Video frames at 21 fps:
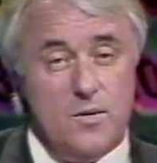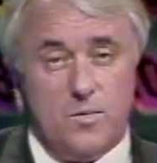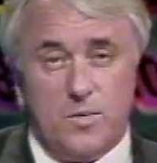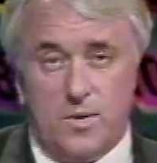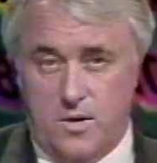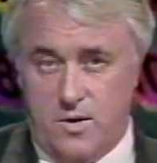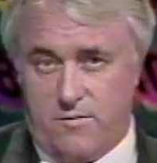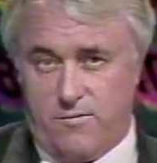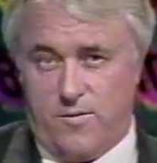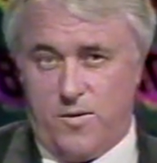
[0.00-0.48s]

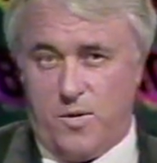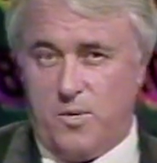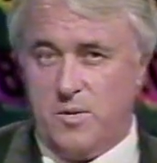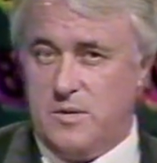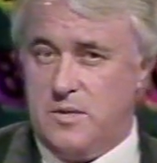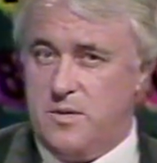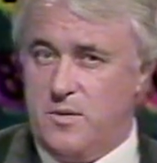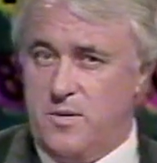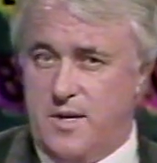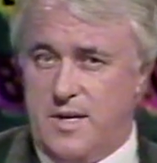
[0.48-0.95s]
We look
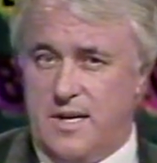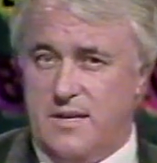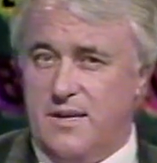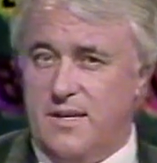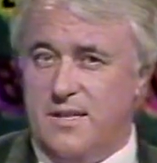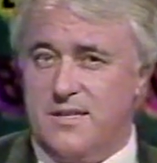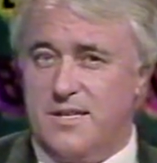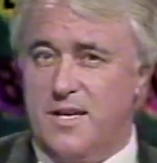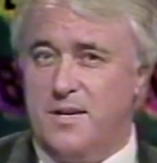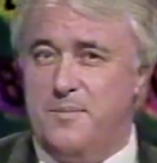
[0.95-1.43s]
forward to it. I
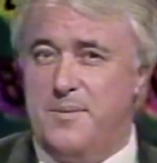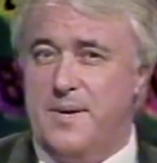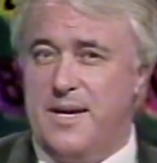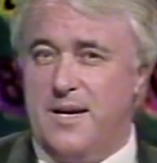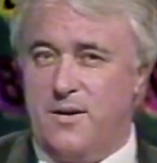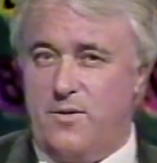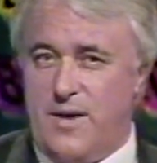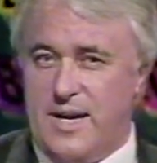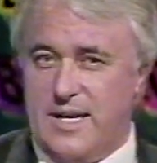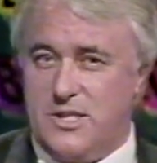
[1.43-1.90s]
think it's going to be
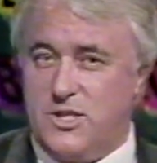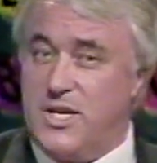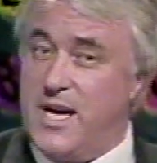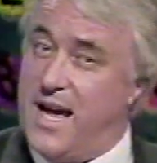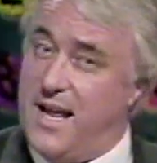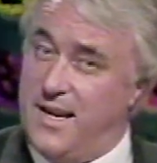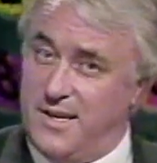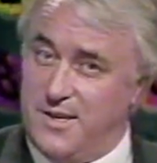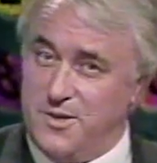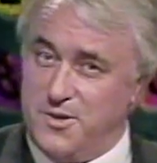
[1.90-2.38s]
a great
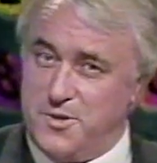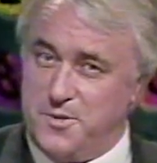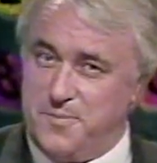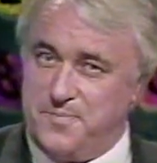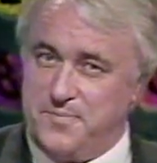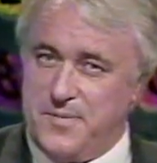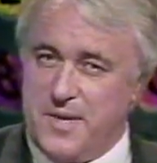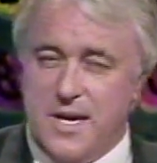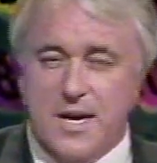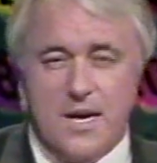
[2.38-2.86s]
challenge.
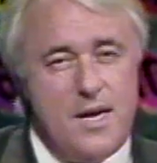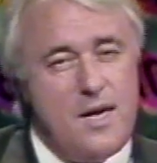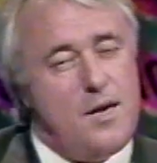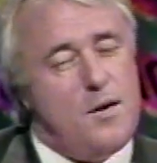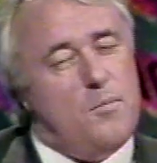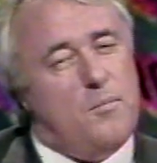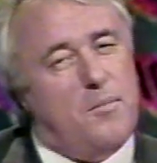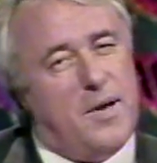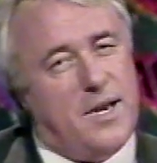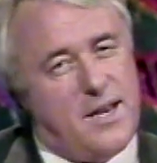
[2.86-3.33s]

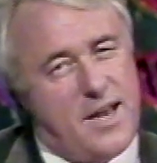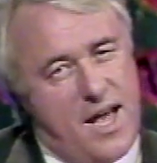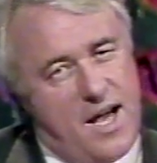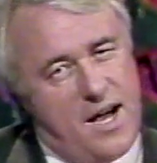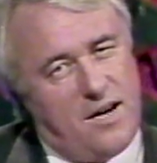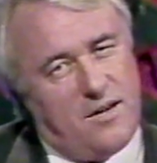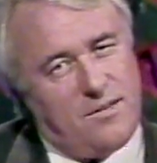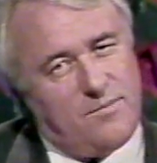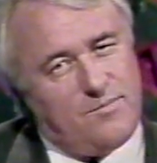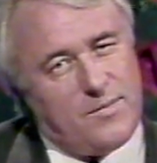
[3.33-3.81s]
But
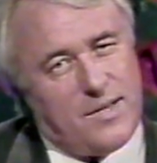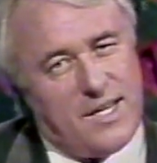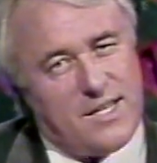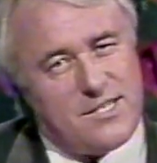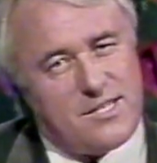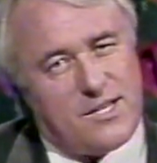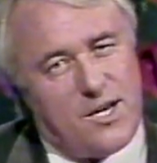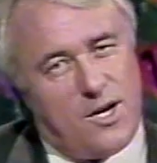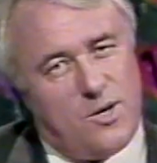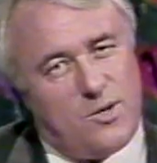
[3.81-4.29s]
now,
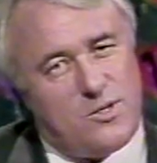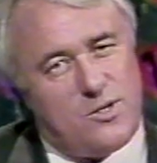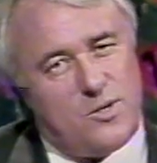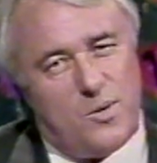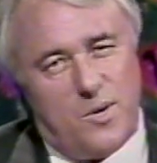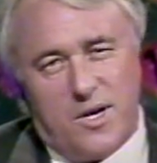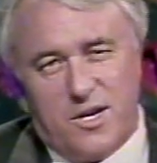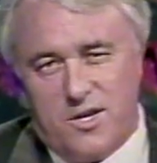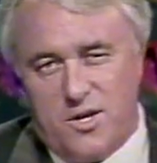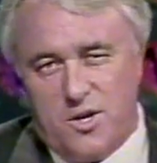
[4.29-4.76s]
let's go
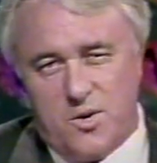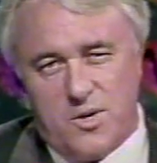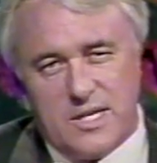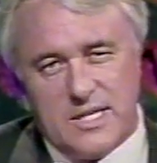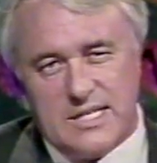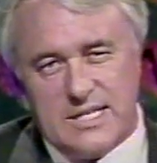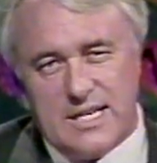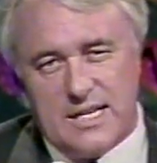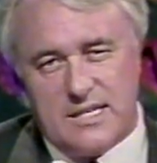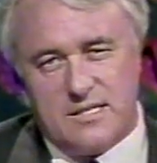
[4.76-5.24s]
to a new
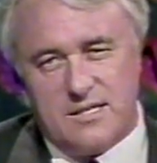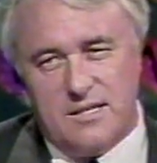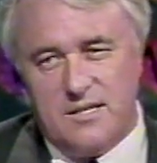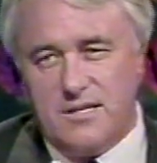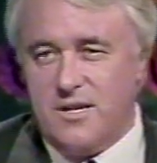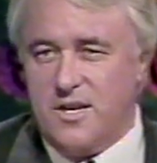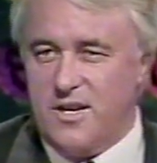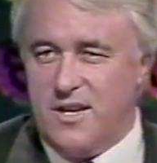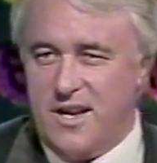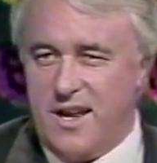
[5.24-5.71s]

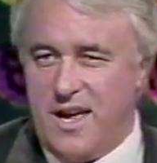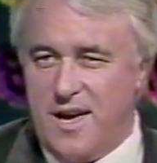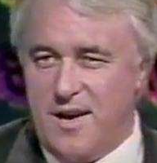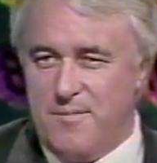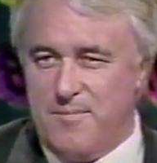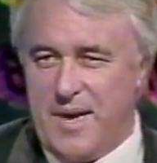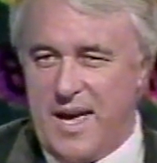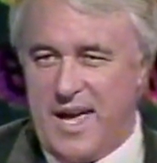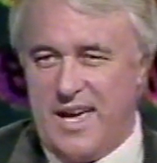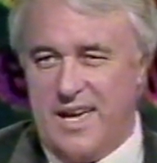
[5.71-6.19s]
contestant. Her
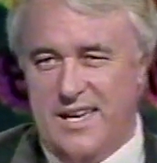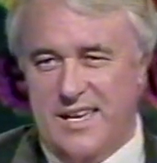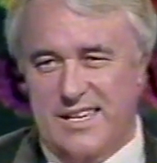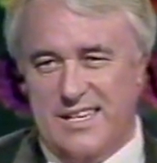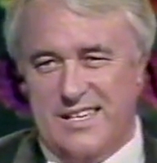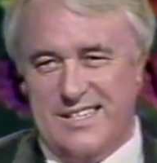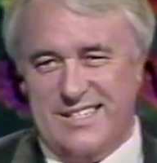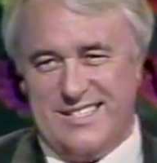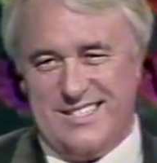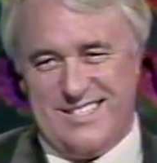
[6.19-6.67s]
name
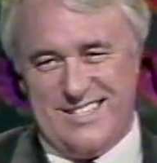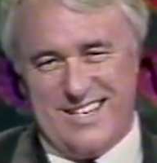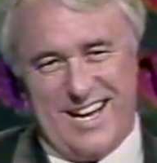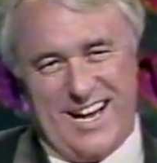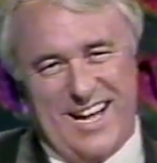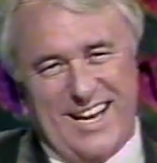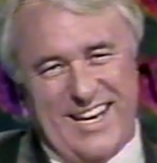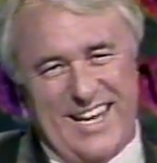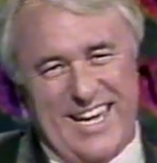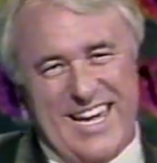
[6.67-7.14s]
is
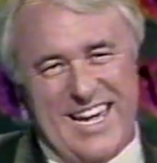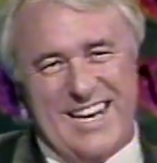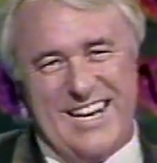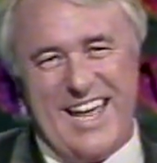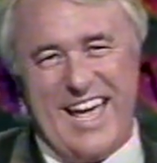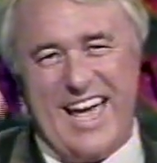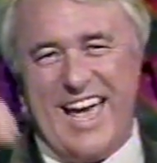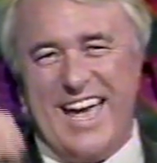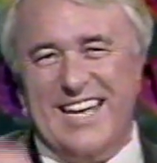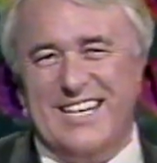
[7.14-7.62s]

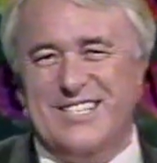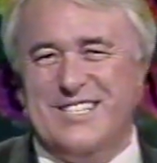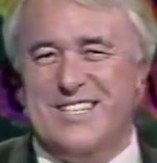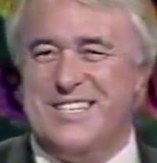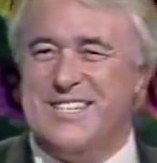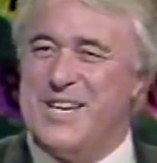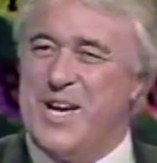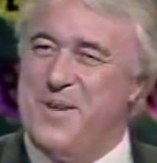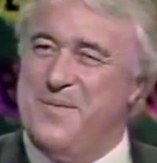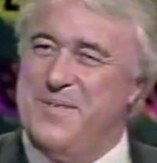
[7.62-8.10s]
Darlene, and
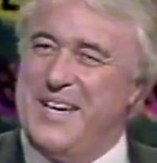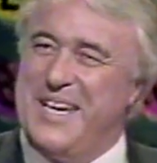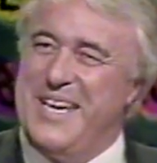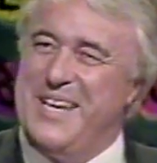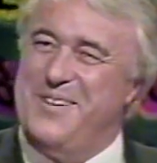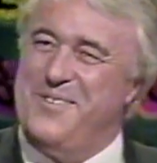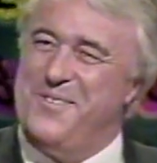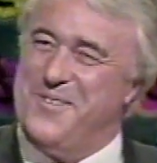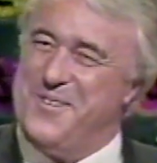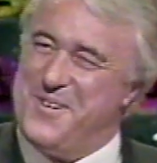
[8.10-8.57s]
she's coming
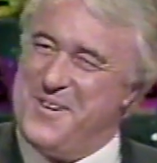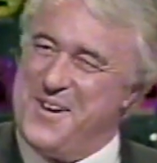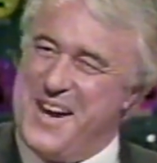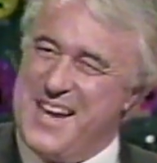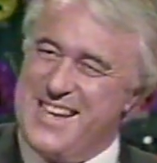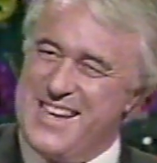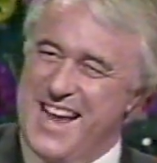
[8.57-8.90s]
in right